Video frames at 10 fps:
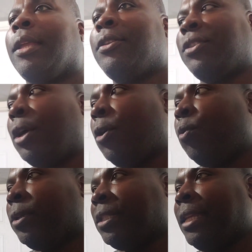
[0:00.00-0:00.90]
So
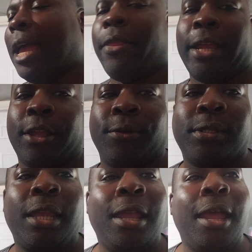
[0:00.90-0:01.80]
we'll see how that
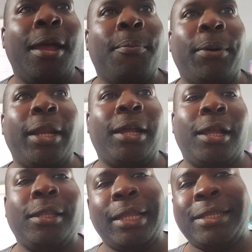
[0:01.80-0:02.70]
goes.
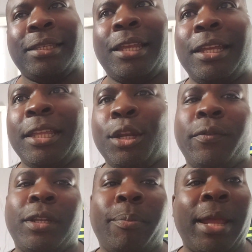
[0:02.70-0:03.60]
But let's get over
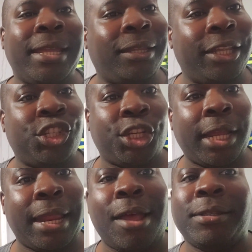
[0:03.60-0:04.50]
to the bike and let's
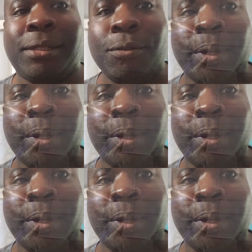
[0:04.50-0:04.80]
check it out and see what